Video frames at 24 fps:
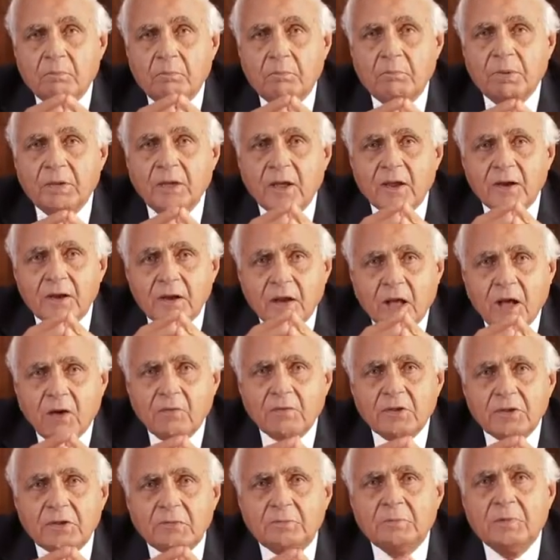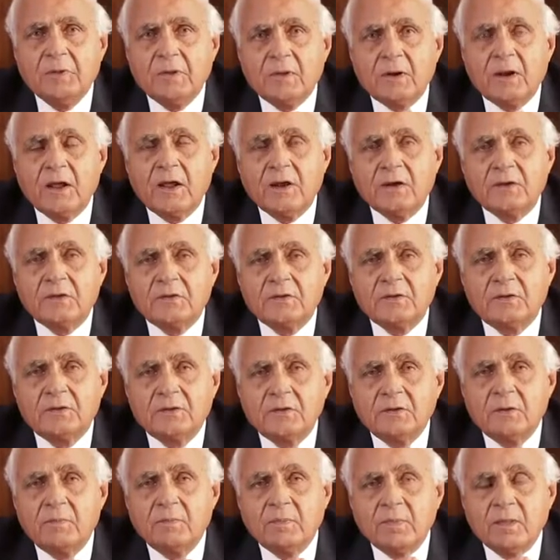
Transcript: Pia now spearheads